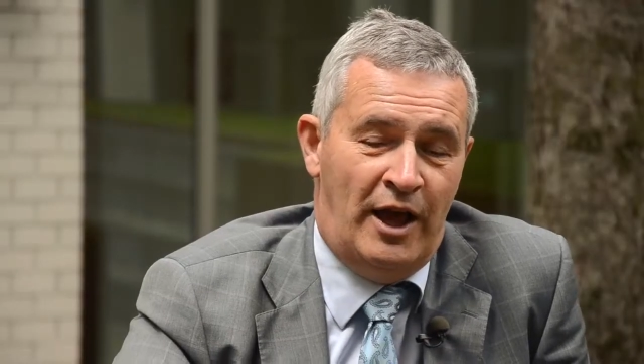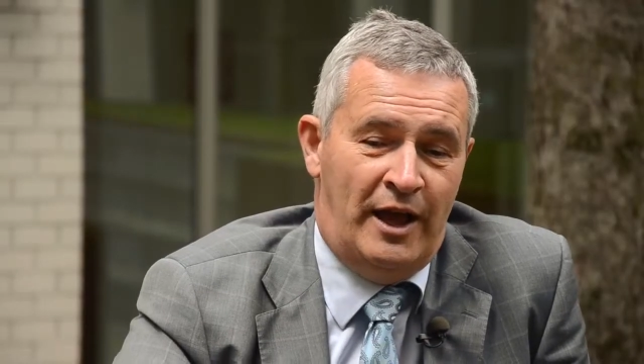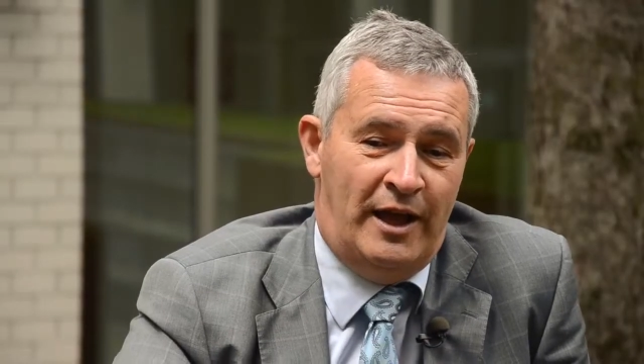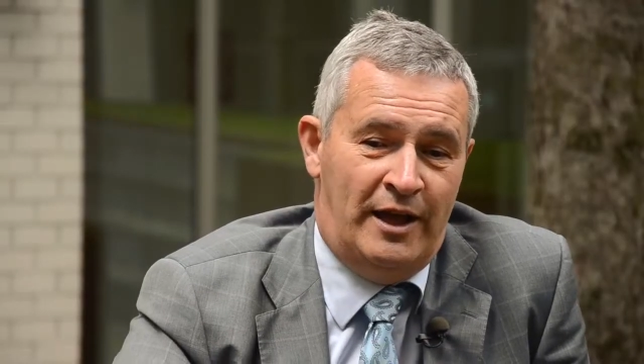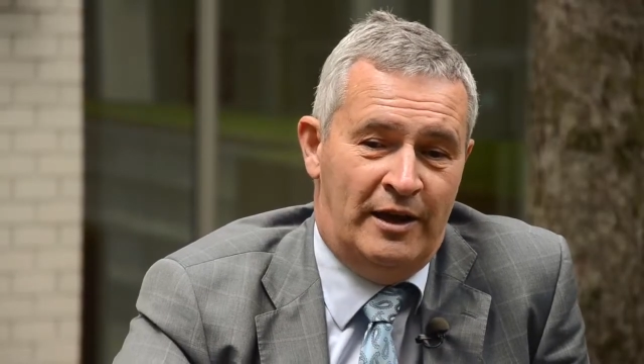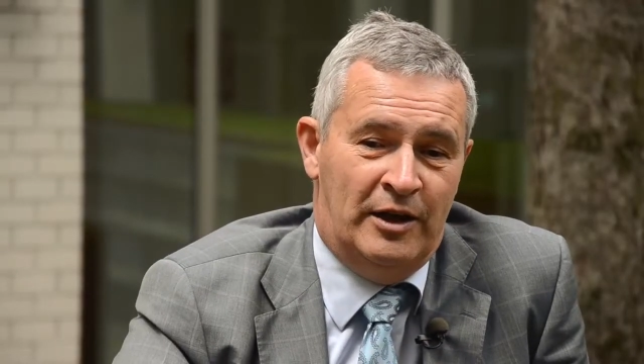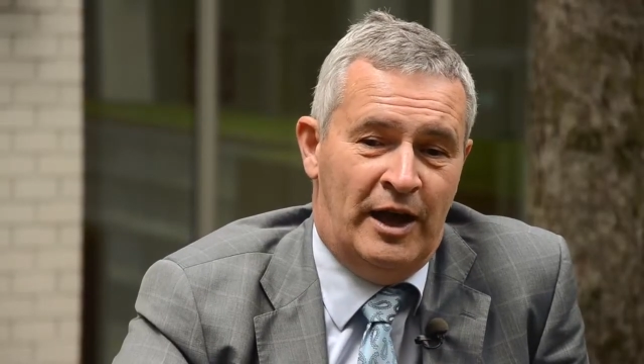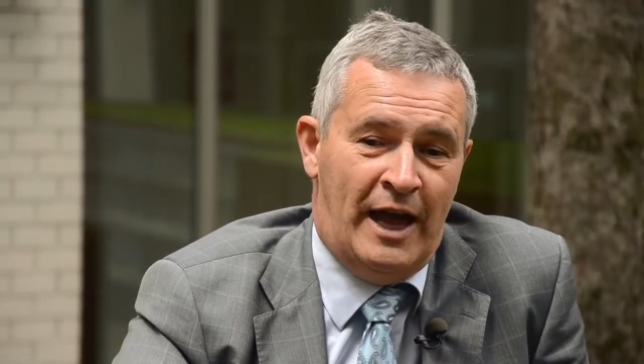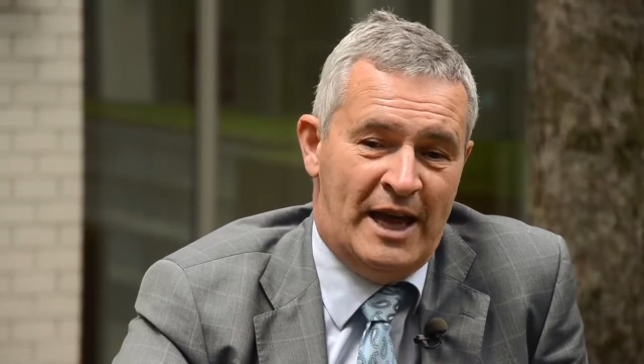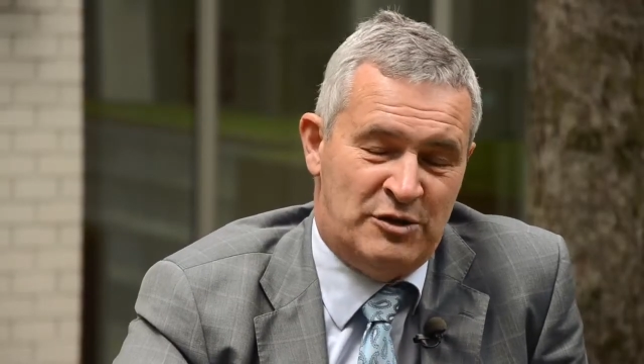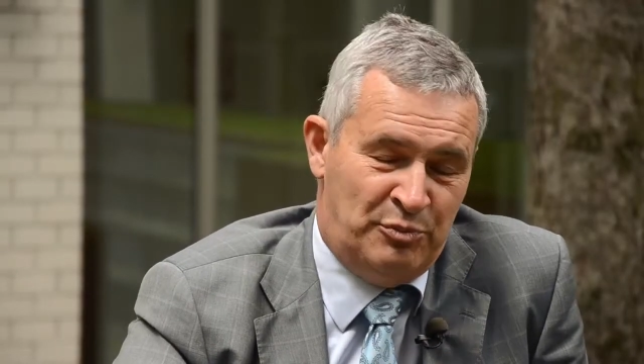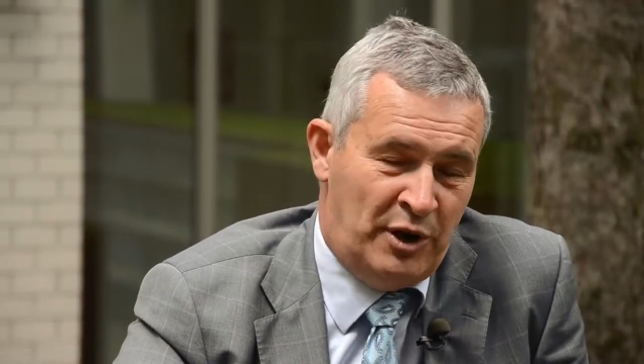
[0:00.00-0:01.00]
Uh,
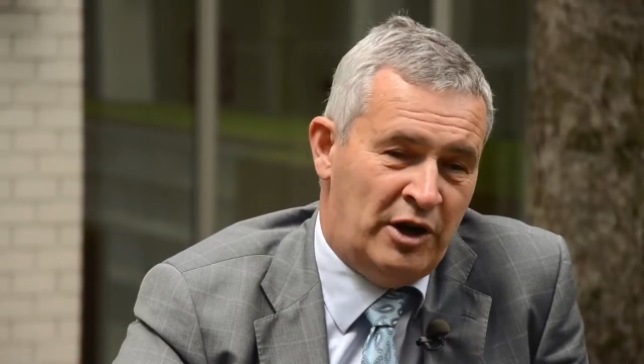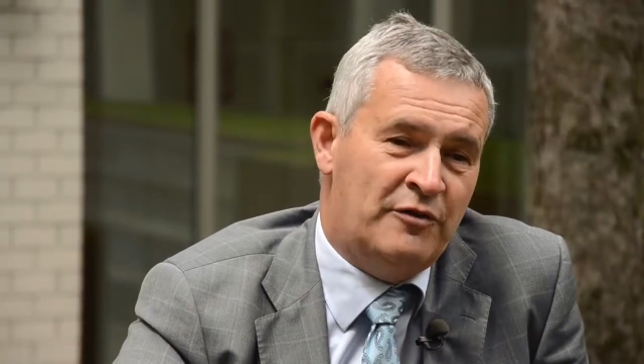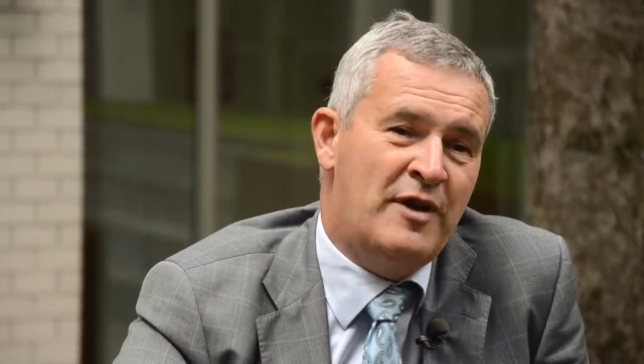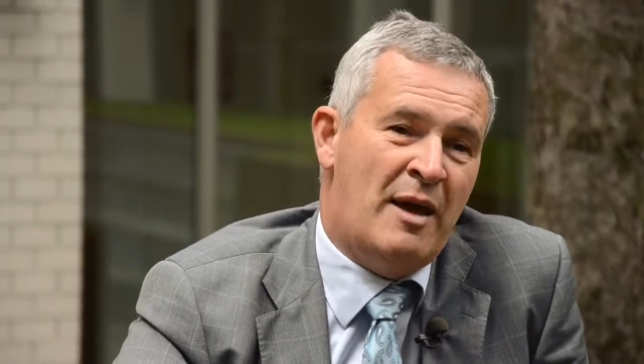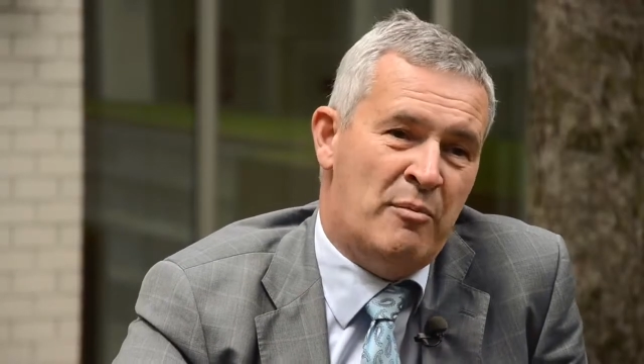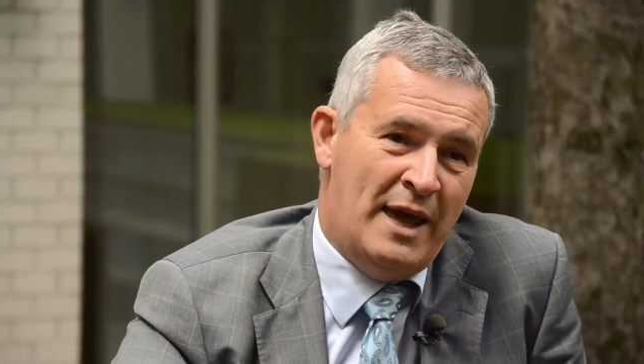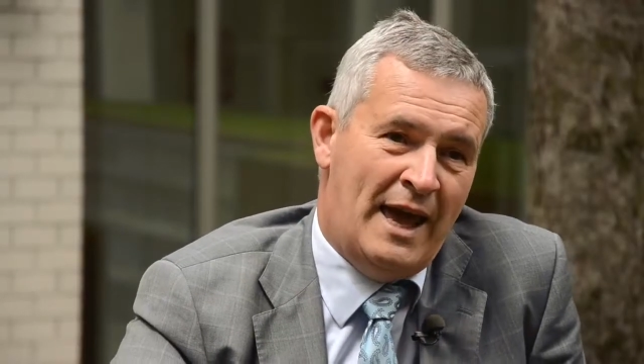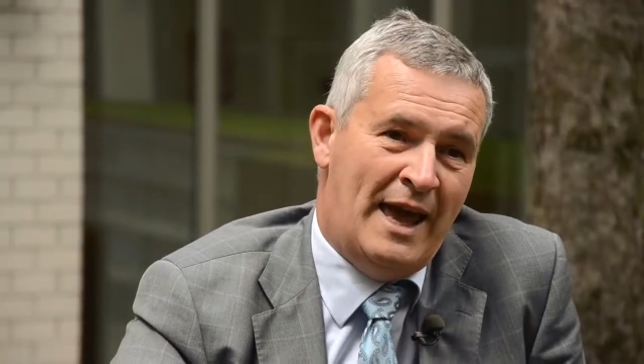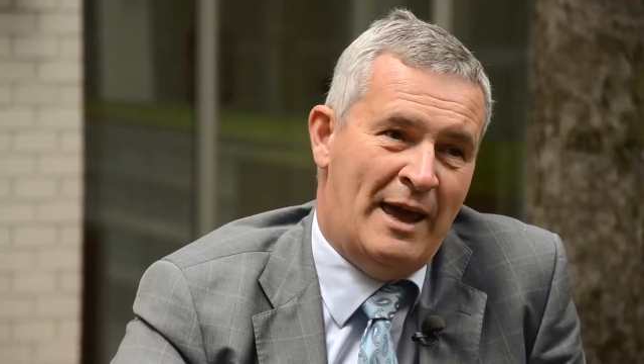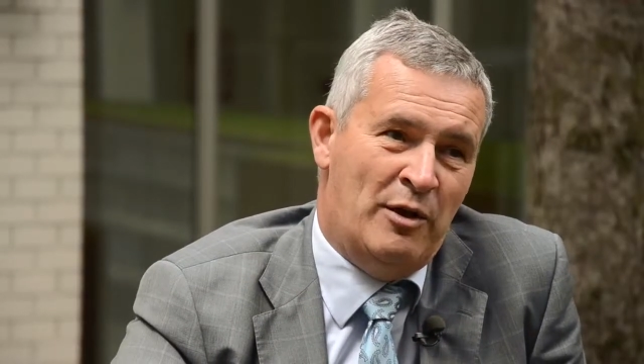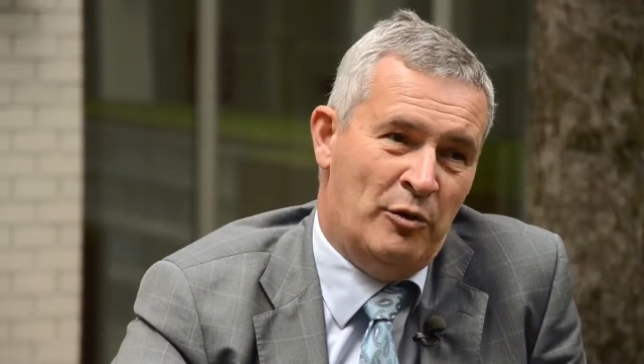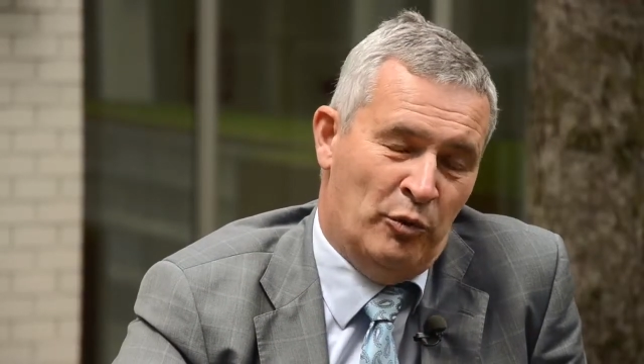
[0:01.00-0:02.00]
as part of the
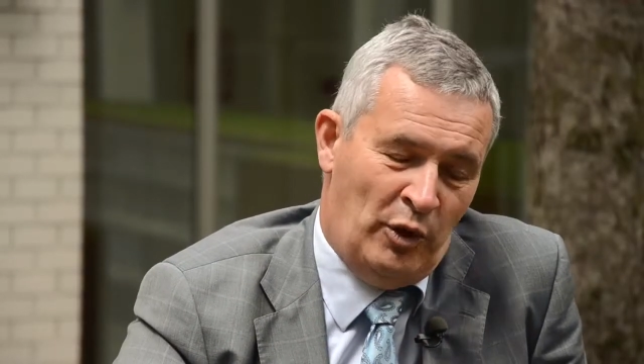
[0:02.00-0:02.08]
MBA,